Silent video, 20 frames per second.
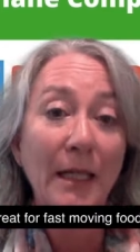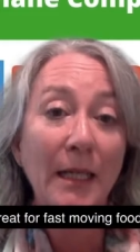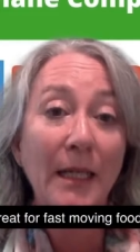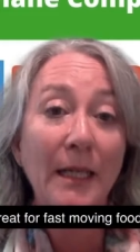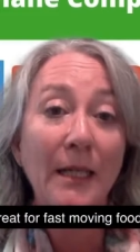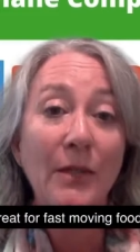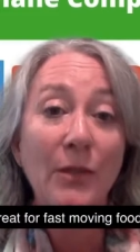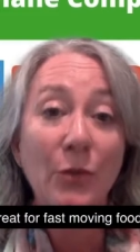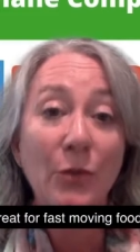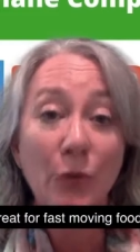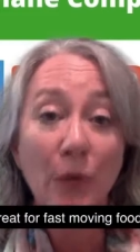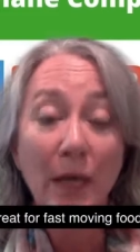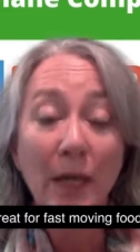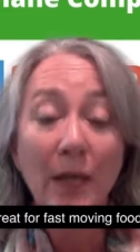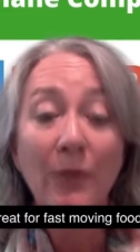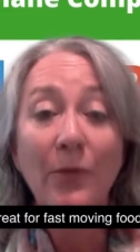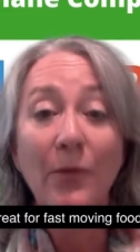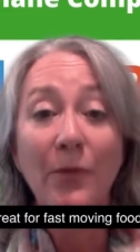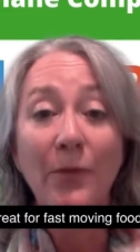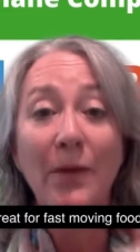It's great
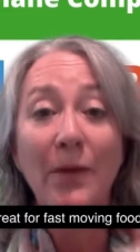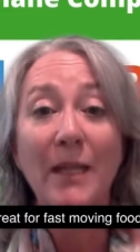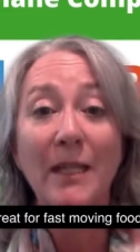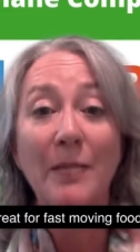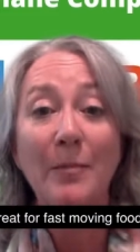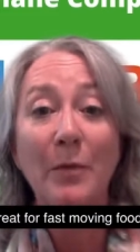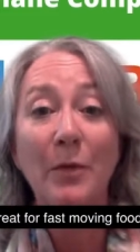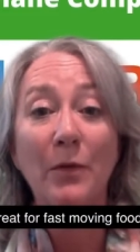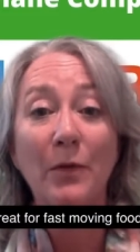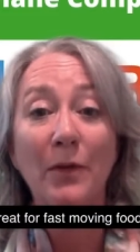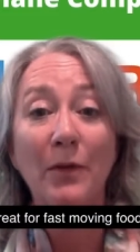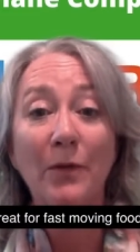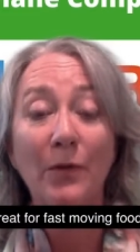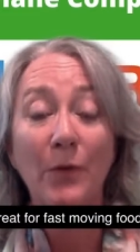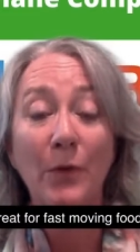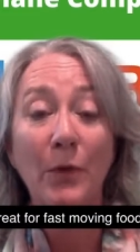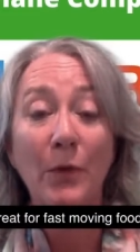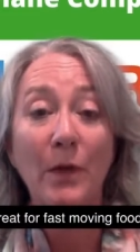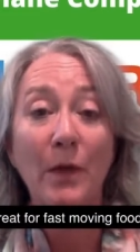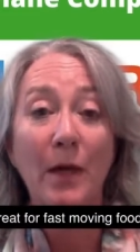for fast moving
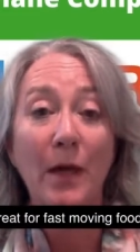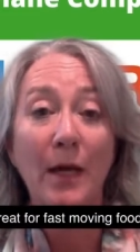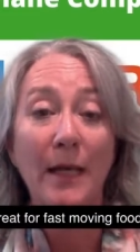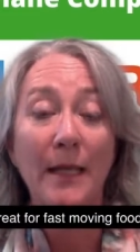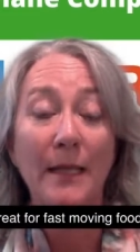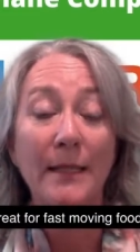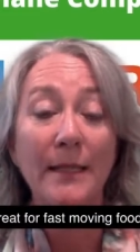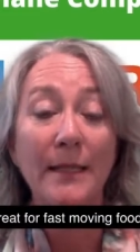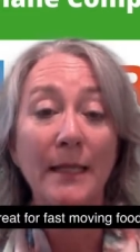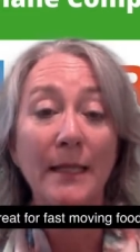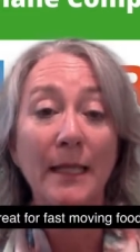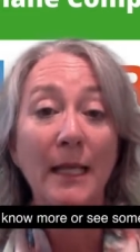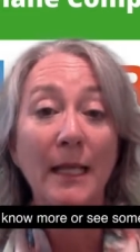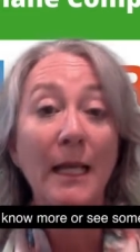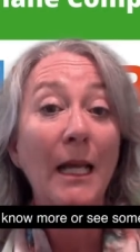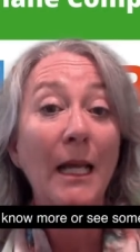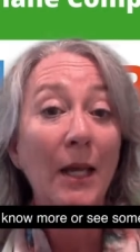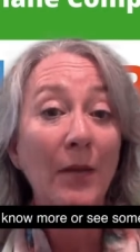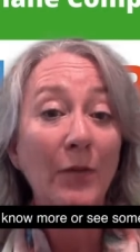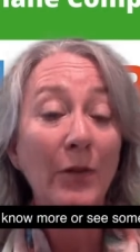food lines.
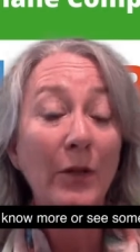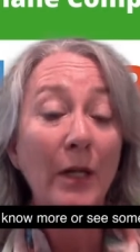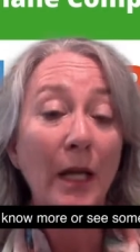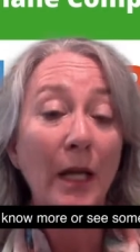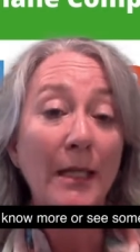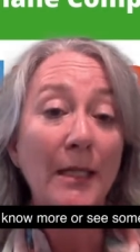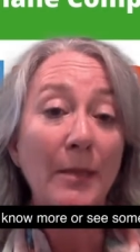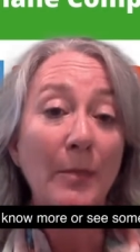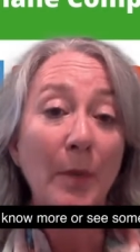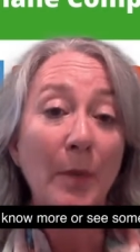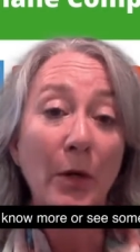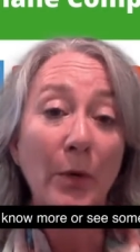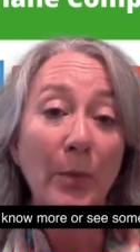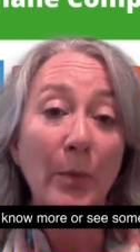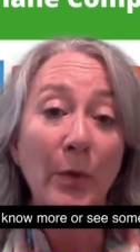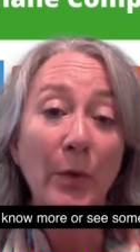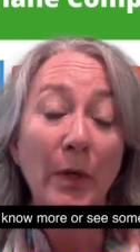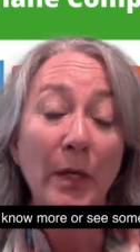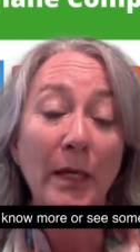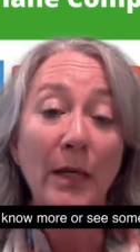If you'd like to know
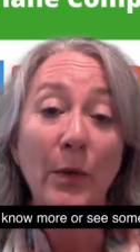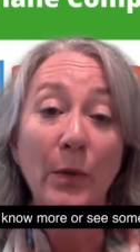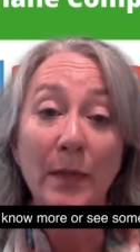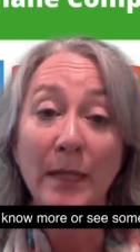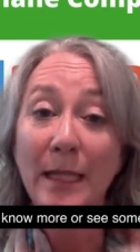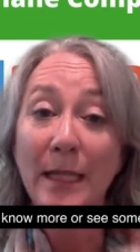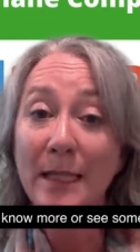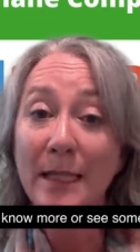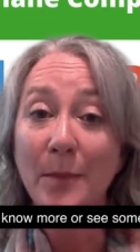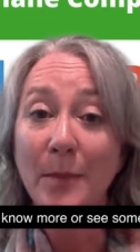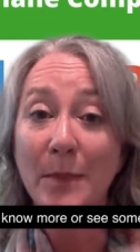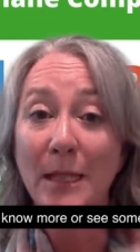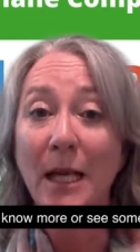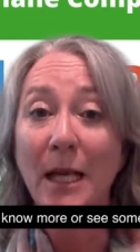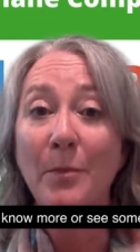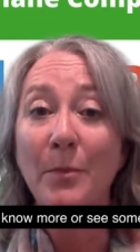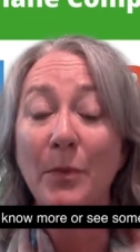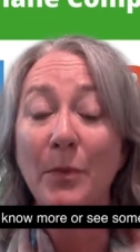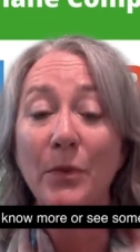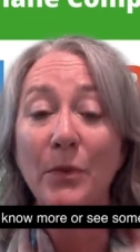more or see some
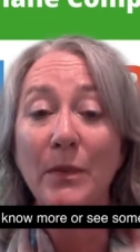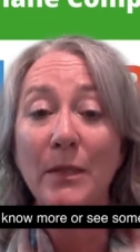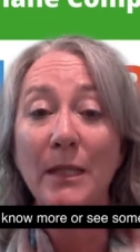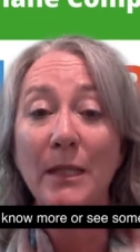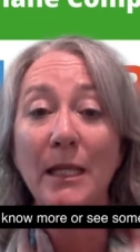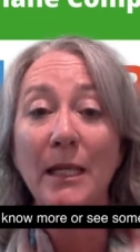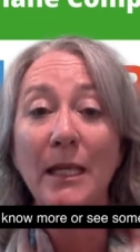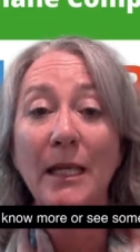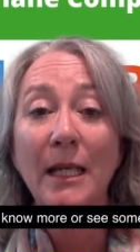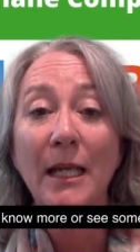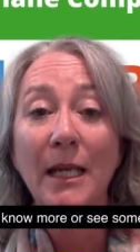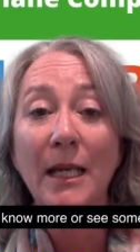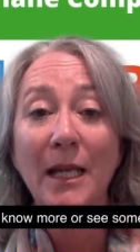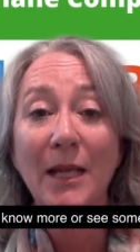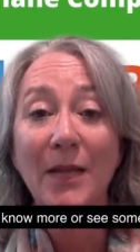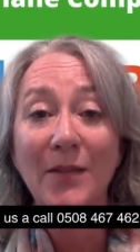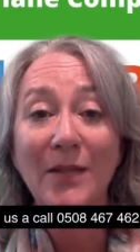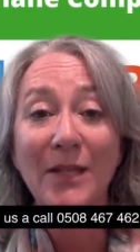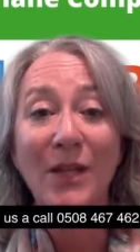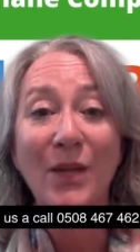samples,
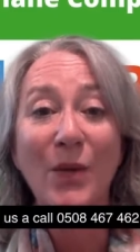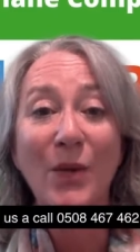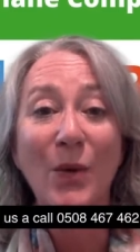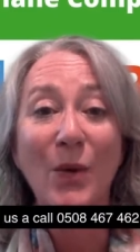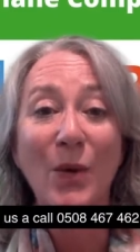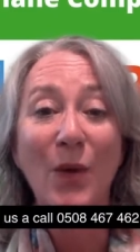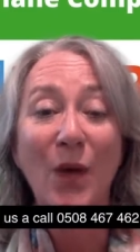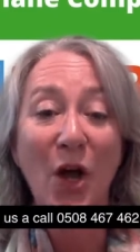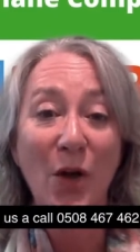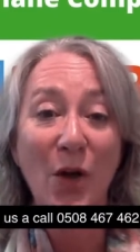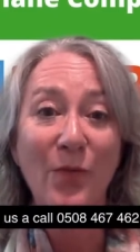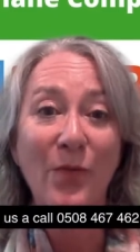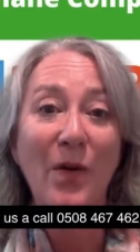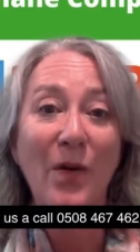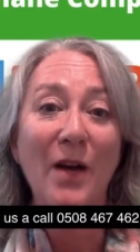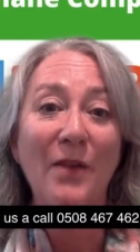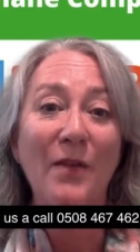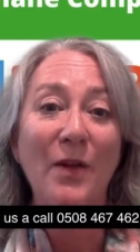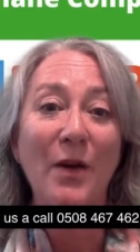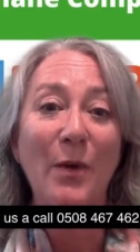give us a call
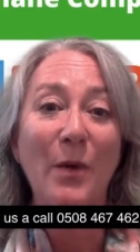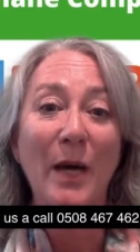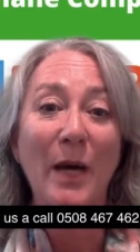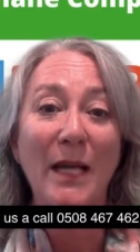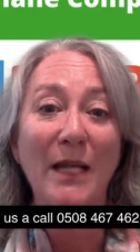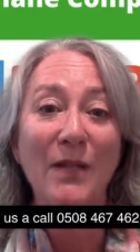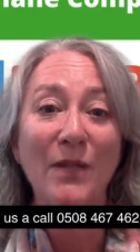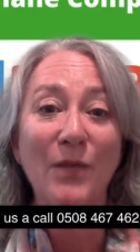0508